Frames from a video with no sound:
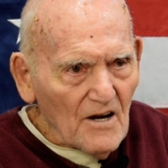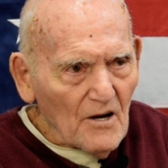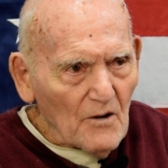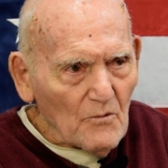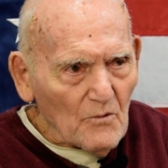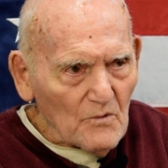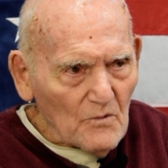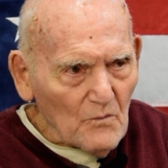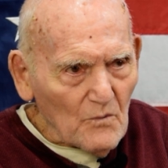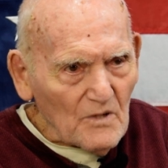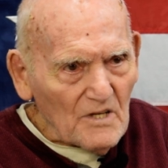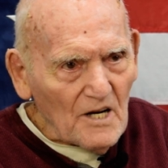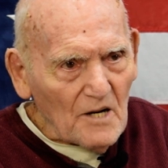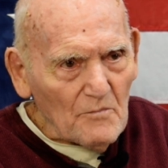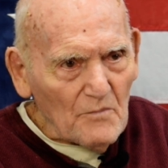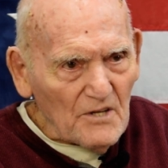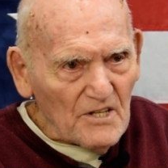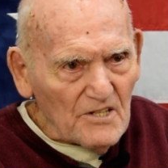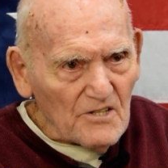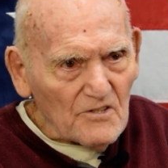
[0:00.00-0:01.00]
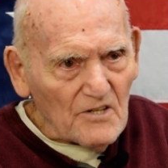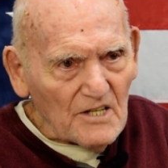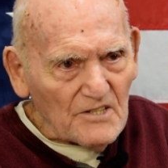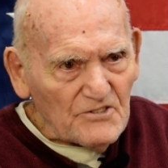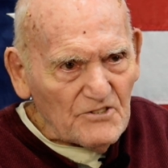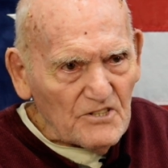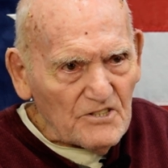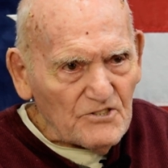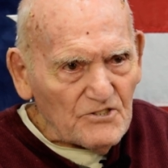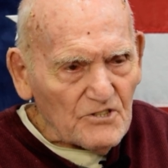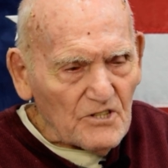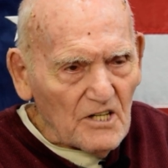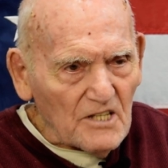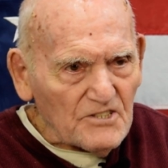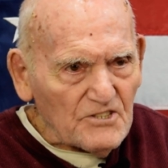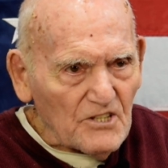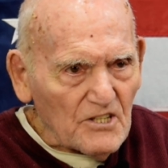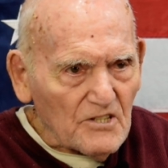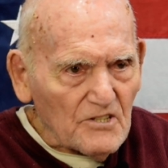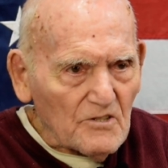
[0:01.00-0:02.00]
When I meet her, I
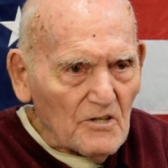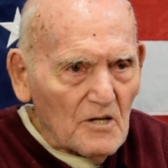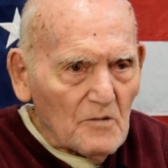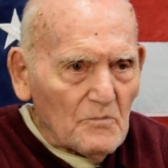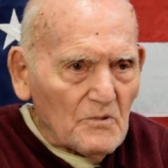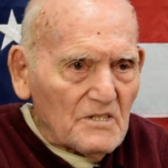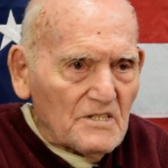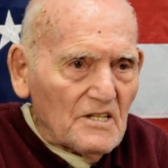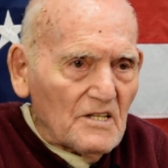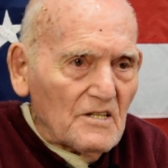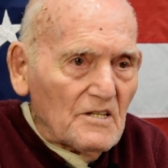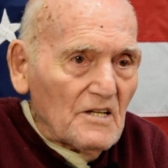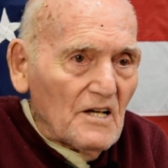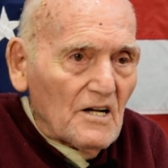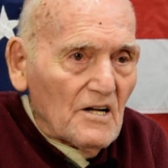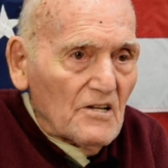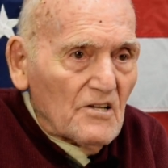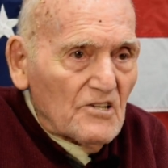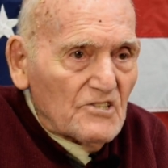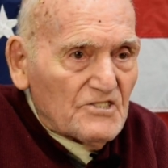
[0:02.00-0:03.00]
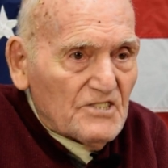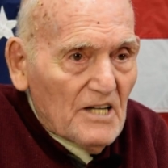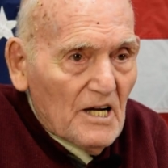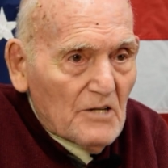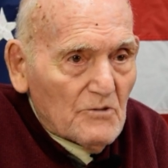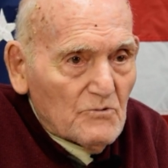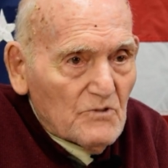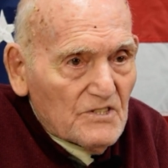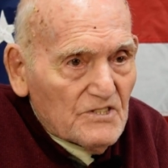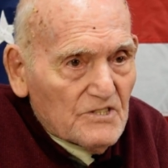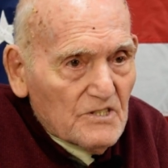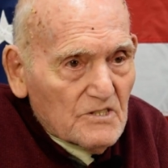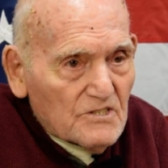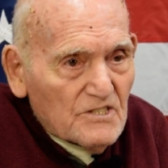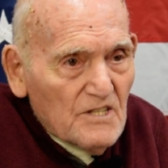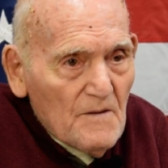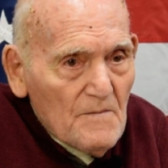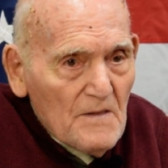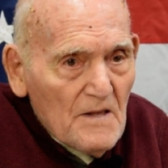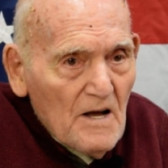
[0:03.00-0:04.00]
take her out. But then other times he
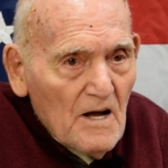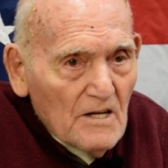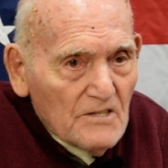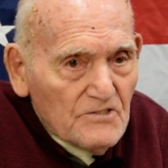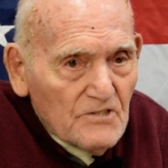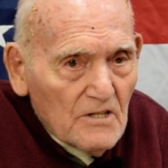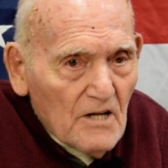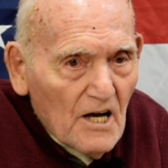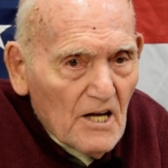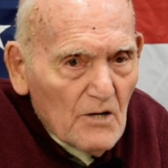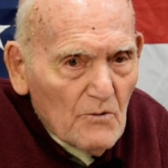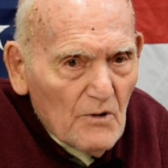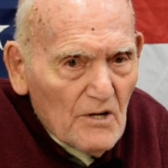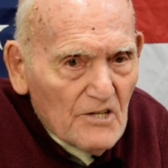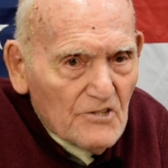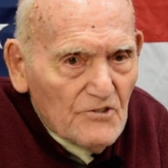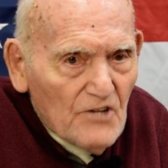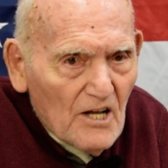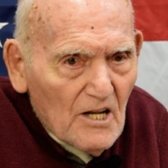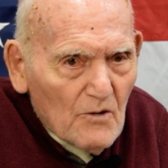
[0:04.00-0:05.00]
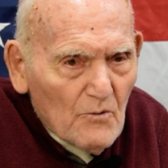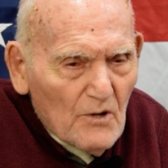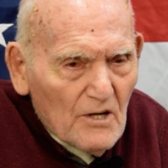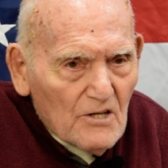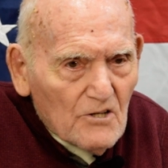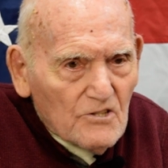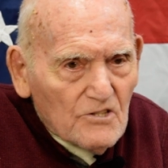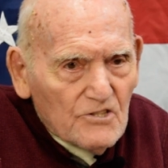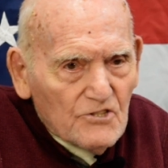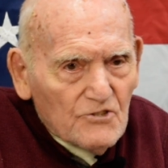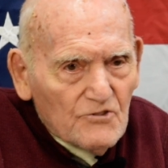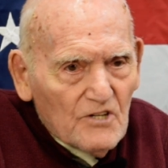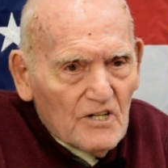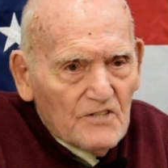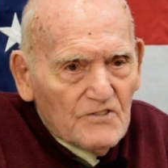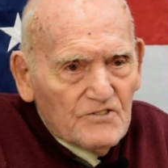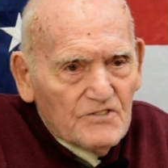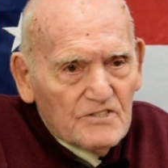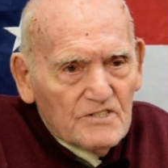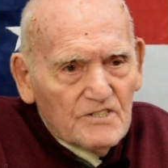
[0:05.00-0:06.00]
said, I don't want to learn to
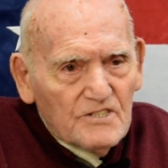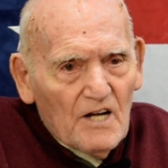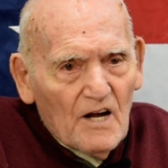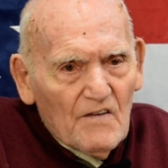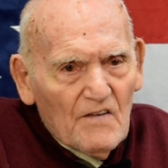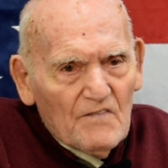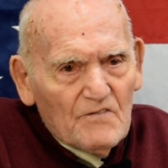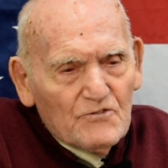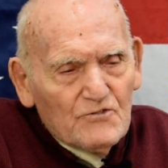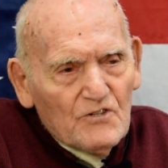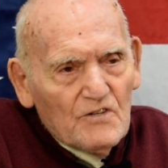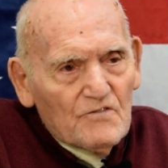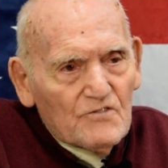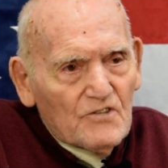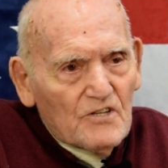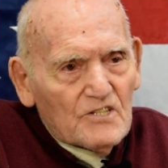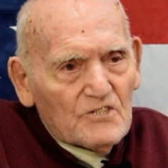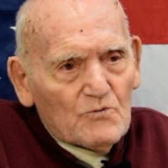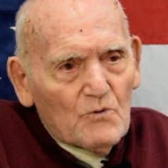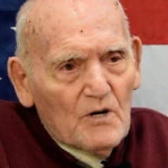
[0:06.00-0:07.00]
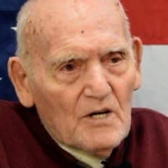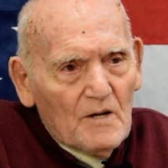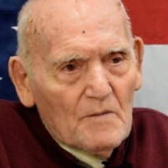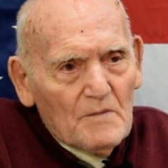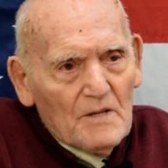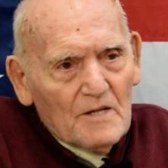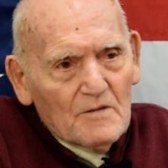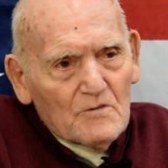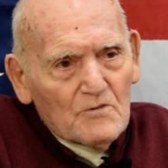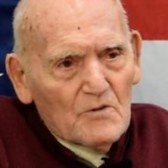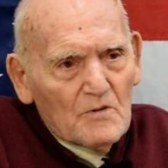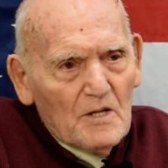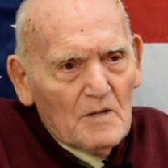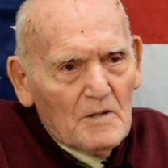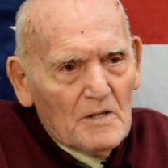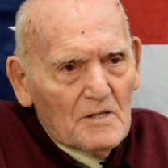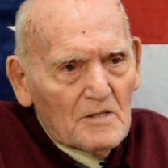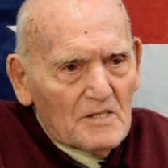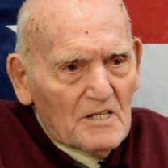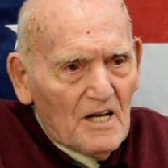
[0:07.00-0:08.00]
drive. He says, I haven't driven this way. I'm
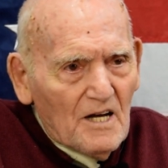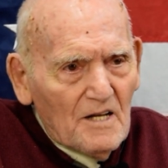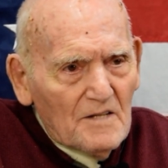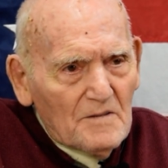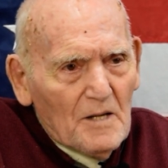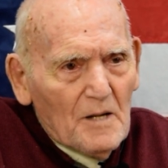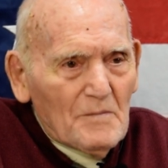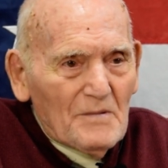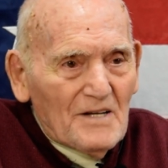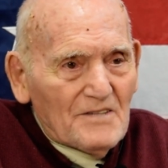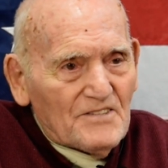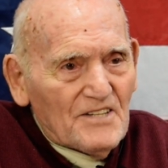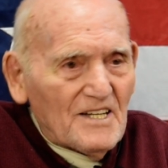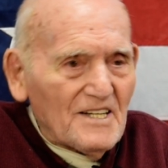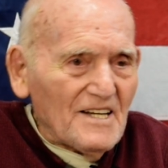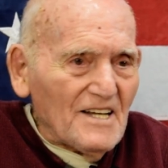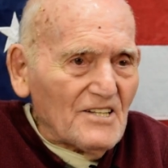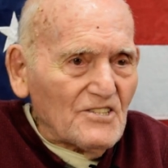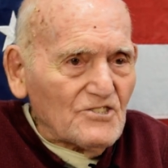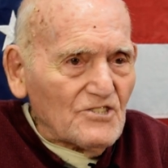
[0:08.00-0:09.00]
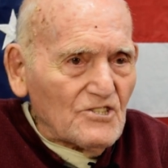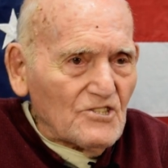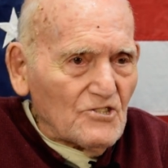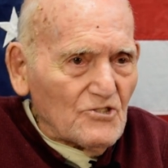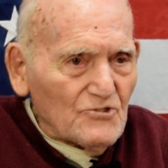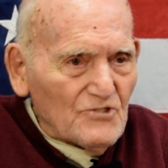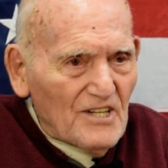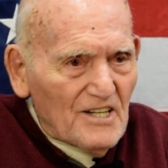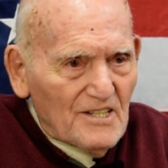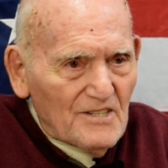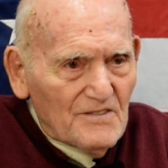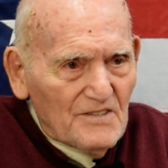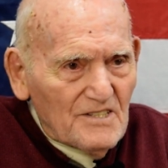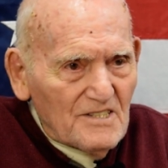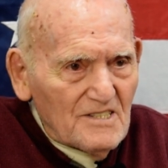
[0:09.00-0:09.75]
not that anxious to drive.